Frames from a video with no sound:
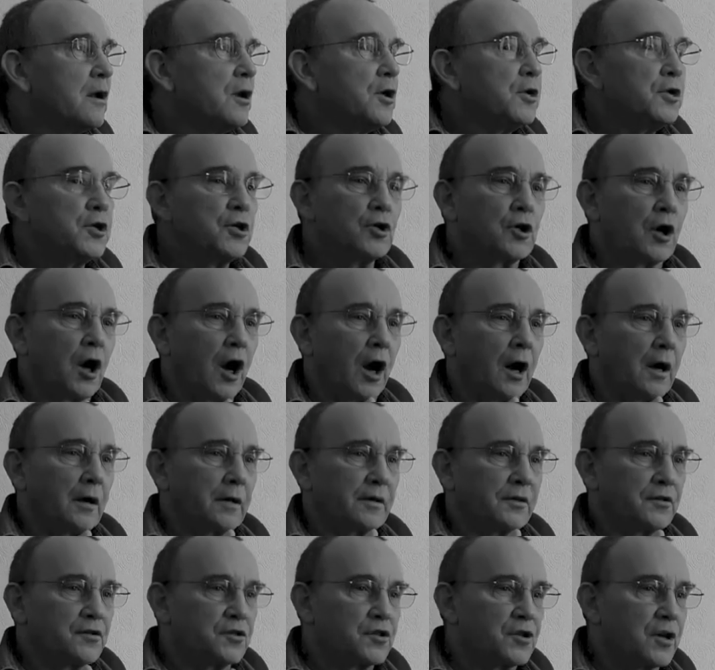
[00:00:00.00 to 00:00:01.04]
You got
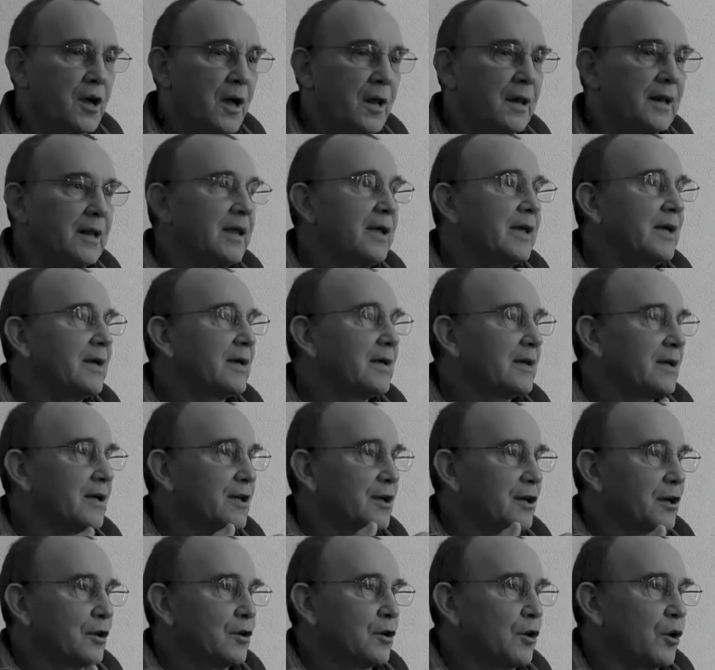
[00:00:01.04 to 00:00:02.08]
jelly,
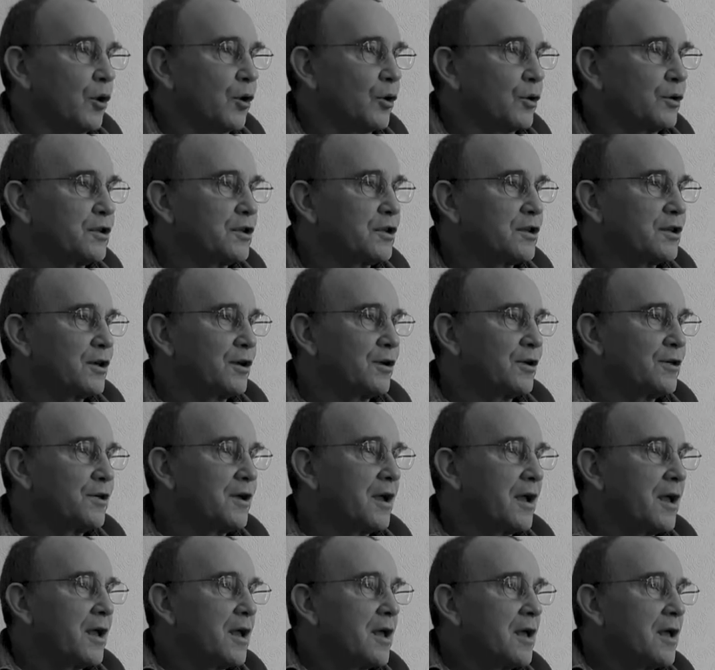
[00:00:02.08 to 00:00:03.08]
custard,